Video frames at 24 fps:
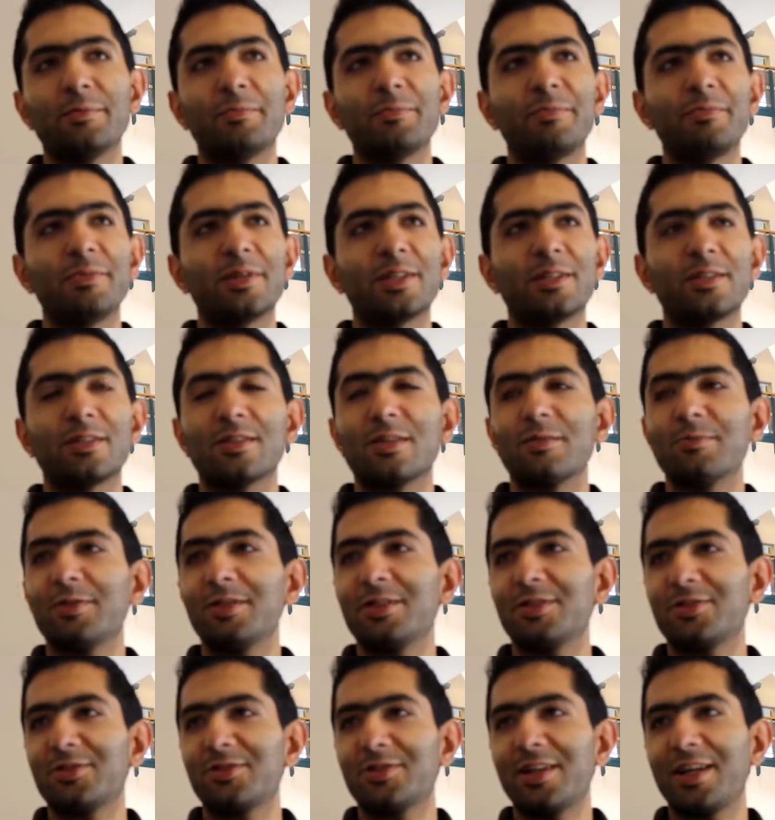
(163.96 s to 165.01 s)
Because I'm an
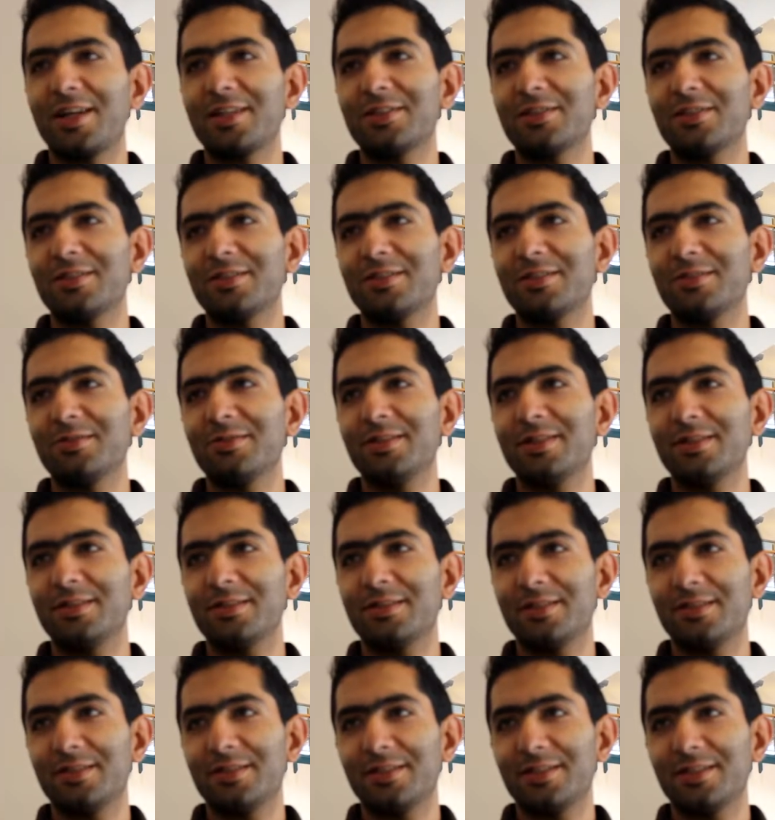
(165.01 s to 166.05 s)
international
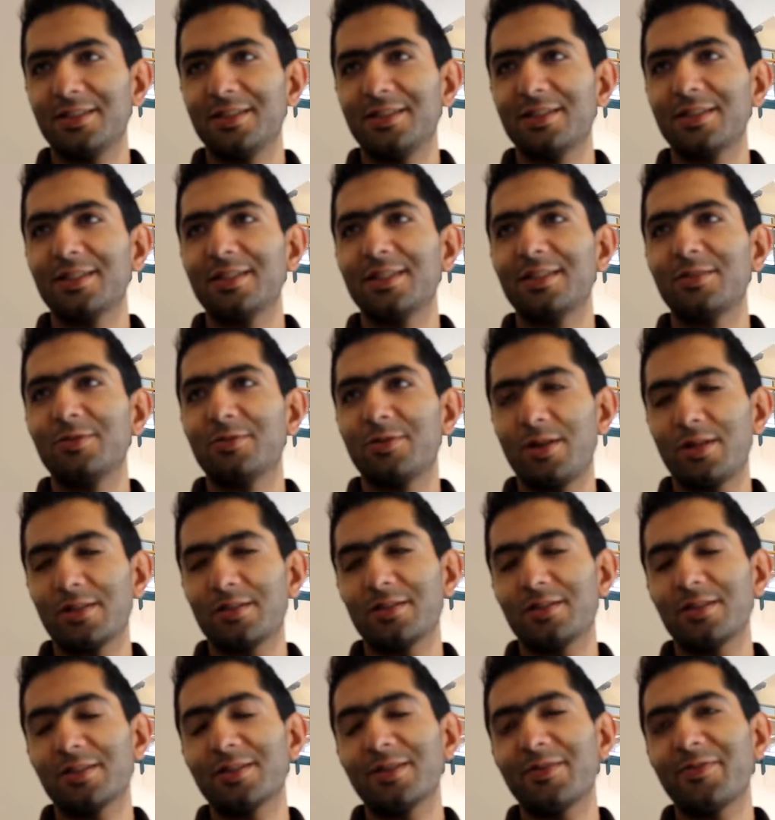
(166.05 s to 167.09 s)
student in the United
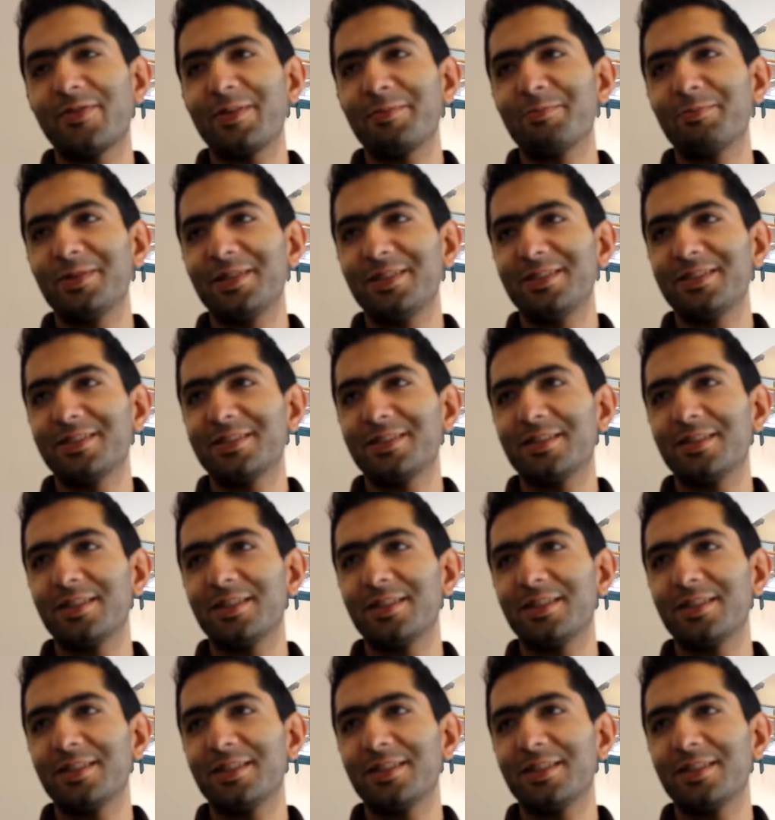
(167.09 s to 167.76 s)
States of America,